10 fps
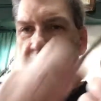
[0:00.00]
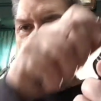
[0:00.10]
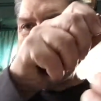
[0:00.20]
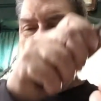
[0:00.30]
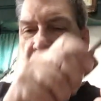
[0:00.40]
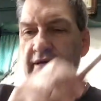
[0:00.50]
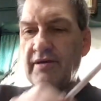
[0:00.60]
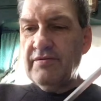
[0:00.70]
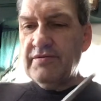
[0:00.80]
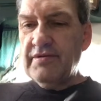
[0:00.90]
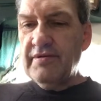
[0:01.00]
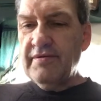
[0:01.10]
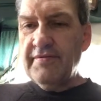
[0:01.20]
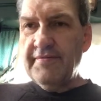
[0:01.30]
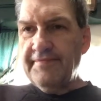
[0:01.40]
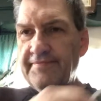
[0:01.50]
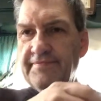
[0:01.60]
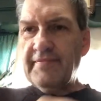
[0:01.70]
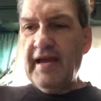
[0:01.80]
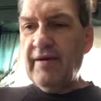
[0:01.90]
it only goes
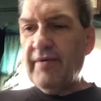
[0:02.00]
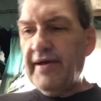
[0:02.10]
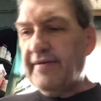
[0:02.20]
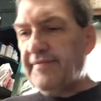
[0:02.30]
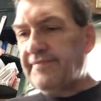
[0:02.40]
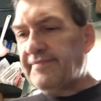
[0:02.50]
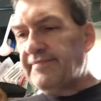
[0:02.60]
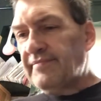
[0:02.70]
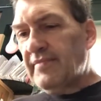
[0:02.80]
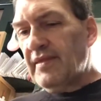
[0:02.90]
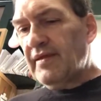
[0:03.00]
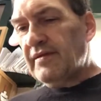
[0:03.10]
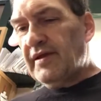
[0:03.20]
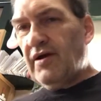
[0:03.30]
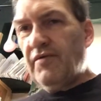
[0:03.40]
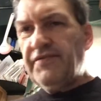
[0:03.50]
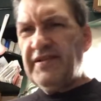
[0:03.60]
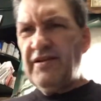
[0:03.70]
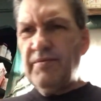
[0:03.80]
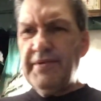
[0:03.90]
that way. And hopefully
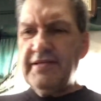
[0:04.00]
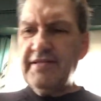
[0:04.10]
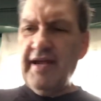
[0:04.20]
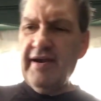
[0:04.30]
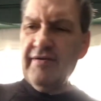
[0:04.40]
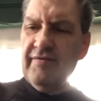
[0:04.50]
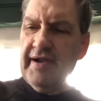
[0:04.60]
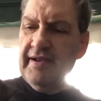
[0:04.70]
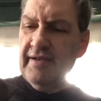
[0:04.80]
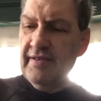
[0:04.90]
nobody's there, right?